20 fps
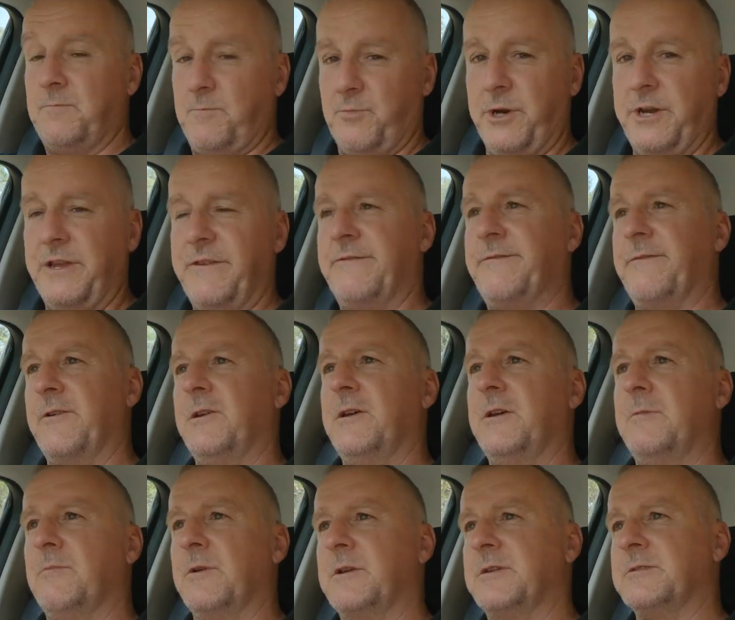pretty
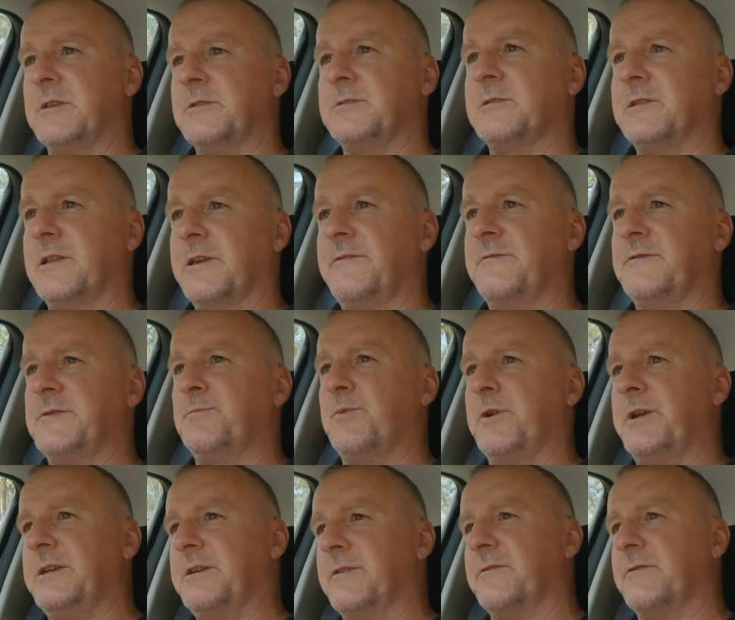firm because it's leaf spring